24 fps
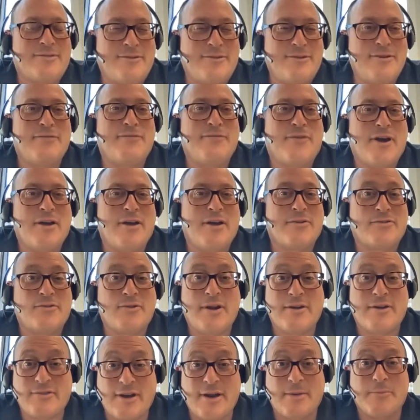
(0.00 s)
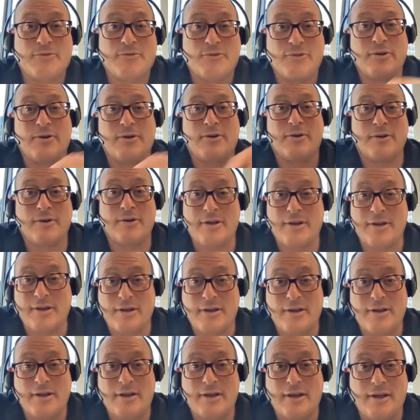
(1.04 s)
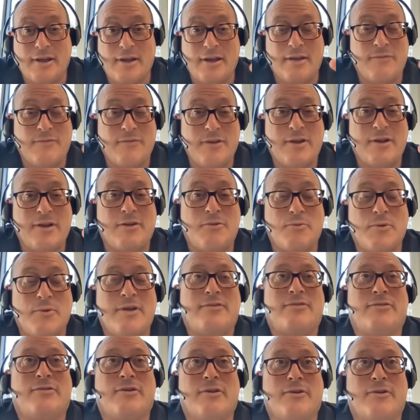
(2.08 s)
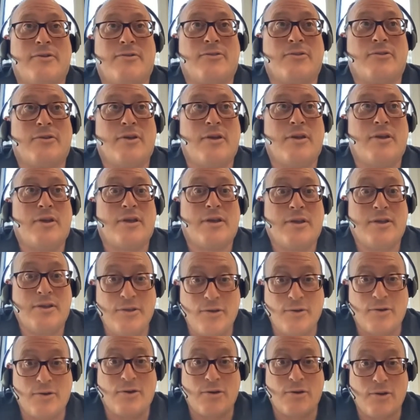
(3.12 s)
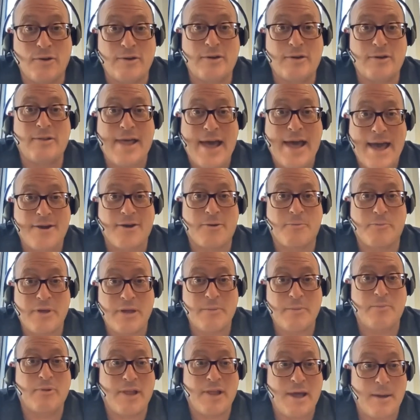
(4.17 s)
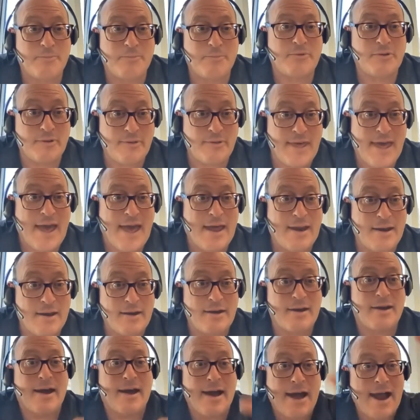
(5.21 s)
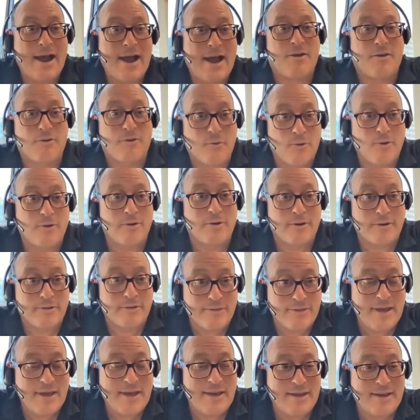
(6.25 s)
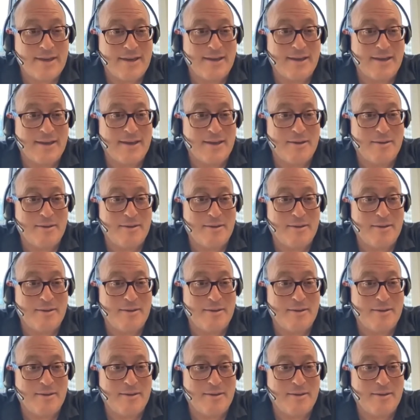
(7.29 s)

too far of a stretch, and I'm sure if you did research, you could ladder people up to that higher order thing.